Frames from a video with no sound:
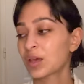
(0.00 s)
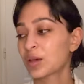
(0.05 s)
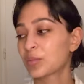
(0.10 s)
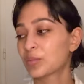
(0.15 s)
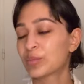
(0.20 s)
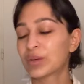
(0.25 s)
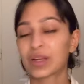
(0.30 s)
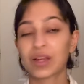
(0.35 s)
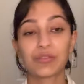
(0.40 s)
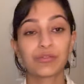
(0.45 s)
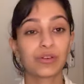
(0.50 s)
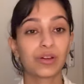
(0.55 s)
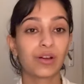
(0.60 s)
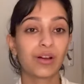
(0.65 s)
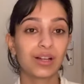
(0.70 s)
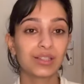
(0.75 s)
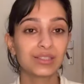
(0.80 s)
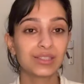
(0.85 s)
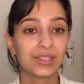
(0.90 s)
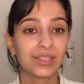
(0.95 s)
but I
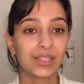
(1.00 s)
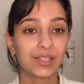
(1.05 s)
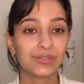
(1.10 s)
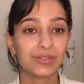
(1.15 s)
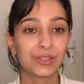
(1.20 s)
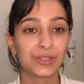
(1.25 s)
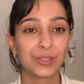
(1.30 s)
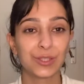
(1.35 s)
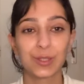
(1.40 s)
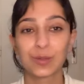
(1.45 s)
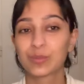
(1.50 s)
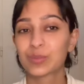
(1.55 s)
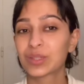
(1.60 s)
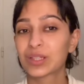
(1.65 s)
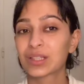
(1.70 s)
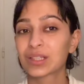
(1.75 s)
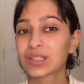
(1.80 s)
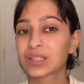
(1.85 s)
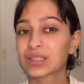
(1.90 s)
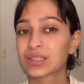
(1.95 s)
forgot to give it to him
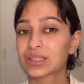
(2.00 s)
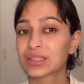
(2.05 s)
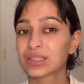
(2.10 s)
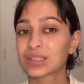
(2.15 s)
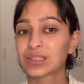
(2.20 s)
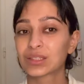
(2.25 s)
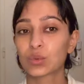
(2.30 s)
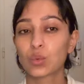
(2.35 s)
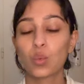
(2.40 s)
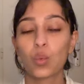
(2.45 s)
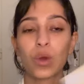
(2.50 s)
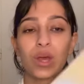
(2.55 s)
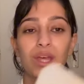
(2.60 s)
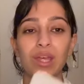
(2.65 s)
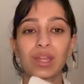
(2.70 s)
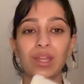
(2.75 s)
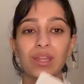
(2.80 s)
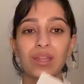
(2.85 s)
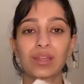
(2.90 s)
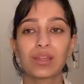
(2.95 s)
because
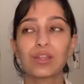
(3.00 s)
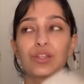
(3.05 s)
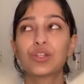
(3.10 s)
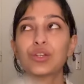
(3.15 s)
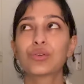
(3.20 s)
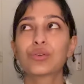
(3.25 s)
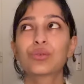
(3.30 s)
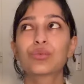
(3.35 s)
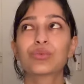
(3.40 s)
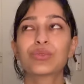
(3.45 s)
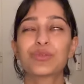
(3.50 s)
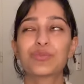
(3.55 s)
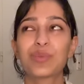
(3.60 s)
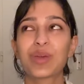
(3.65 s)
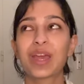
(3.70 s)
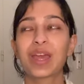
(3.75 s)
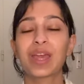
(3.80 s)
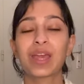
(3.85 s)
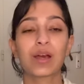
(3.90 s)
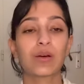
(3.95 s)
when Diogo was
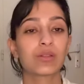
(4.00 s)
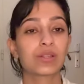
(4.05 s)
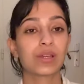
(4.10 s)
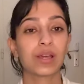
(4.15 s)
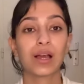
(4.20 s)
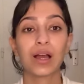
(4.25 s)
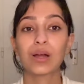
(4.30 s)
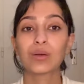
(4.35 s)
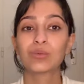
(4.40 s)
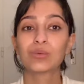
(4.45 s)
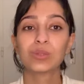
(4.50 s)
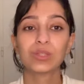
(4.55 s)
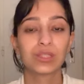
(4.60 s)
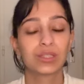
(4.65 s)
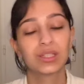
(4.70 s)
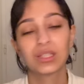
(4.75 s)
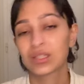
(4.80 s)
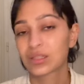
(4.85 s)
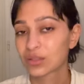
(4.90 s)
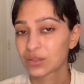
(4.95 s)
paying, I was like, I really
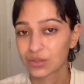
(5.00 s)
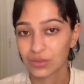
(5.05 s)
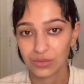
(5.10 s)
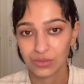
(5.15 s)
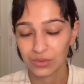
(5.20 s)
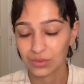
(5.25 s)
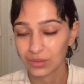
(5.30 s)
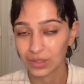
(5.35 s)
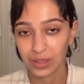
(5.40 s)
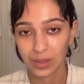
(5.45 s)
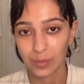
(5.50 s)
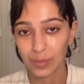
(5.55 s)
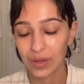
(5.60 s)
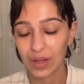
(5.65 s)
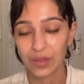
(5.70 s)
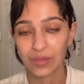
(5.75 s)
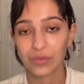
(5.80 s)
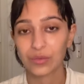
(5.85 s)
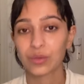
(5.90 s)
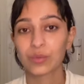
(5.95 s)
need to go to like a
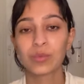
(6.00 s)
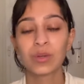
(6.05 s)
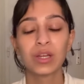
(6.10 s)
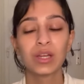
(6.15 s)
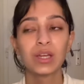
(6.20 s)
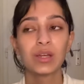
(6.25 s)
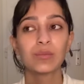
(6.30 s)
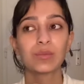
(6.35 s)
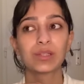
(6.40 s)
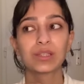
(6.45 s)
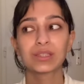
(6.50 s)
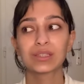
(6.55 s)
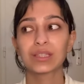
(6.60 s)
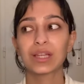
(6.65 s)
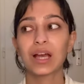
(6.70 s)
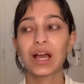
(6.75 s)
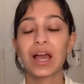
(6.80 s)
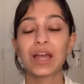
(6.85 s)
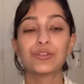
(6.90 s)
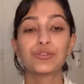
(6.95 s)
bathroom because
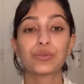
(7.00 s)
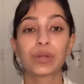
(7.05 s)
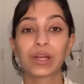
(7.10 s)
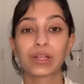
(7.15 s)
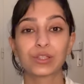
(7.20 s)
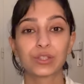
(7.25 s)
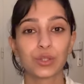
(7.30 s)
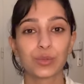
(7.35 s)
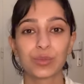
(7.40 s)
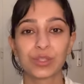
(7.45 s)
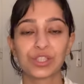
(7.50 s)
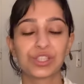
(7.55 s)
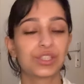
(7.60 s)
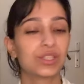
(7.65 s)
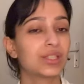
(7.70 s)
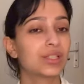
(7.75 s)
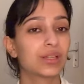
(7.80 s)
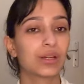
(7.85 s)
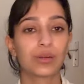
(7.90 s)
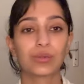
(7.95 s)
I drank so much
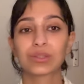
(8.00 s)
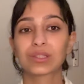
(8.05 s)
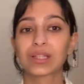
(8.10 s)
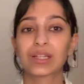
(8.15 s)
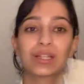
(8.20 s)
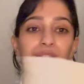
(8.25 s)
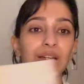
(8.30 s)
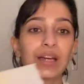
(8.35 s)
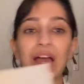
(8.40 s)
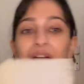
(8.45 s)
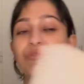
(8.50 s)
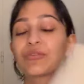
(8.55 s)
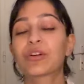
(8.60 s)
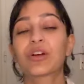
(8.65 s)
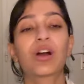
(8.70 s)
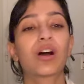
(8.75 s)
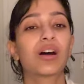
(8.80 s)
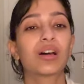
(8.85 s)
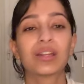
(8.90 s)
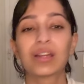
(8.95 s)
tea that I was like, I
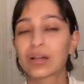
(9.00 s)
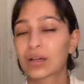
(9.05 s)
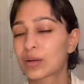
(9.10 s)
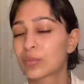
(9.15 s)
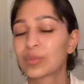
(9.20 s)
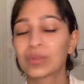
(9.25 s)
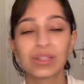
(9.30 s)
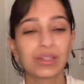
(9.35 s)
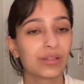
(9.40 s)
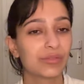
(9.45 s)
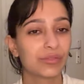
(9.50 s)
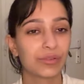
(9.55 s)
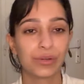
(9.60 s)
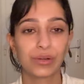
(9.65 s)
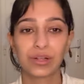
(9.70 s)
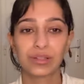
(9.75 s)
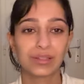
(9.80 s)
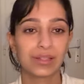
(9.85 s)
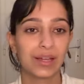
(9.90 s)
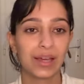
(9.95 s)
completely
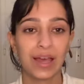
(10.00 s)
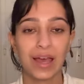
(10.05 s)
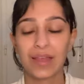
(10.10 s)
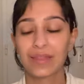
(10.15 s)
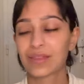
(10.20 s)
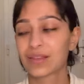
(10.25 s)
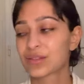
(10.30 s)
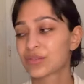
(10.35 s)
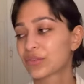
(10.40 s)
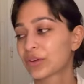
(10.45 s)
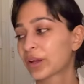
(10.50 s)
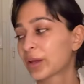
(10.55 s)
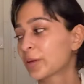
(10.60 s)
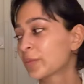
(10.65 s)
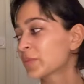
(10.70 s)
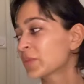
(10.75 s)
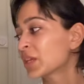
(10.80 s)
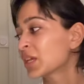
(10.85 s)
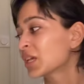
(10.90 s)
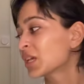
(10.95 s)
forgot that I had this for him.
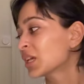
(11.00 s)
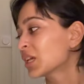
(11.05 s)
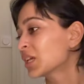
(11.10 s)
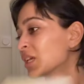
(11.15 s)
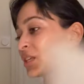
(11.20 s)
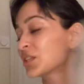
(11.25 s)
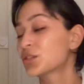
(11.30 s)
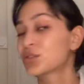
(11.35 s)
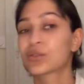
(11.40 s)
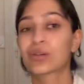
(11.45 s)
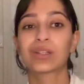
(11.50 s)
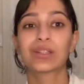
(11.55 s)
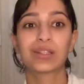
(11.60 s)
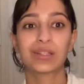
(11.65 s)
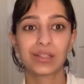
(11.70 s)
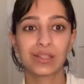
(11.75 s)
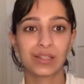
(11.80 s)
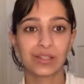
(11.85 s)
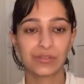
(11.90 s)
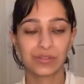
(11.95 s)
So I
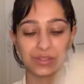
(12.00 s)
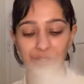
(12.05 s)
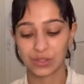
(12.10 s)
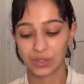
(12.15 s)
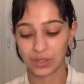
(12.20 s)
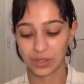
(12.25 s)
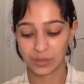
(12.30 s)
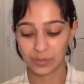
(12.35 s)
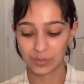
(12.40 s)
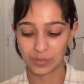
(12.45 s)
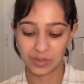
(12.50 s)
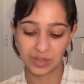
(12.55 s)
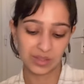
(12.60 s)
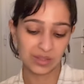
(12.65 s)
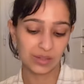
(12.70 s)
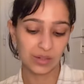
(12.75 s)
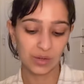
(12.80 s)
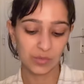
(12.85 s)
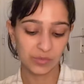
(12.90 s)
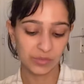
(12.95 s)
didn't give it to him, but
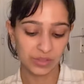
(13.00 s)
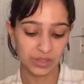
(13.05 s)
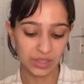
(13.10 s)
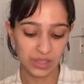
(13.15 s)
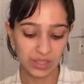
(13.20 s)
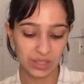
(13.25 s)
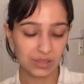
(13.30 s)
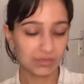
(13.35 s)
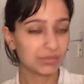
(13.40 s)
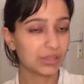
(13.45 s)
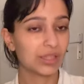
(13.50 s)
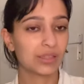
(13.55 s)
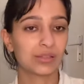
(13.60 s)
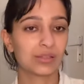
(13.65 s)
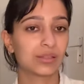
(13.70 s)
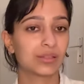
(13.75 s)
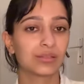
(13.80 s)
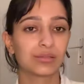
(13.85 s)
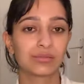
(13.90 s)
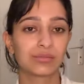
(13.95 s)
hopefully, I don't
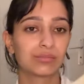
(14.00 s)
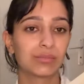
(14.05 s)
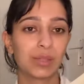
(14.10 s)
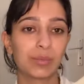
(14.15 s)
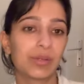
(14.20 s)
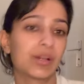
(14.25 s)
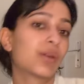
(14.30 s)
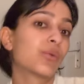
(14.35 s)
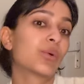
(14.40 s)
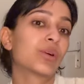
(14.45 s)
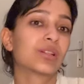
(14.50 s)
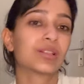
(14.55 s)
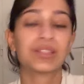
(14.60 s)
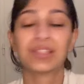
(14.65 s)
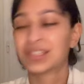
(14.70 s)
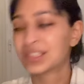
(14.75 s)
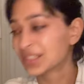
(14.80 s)
know, maybe I will.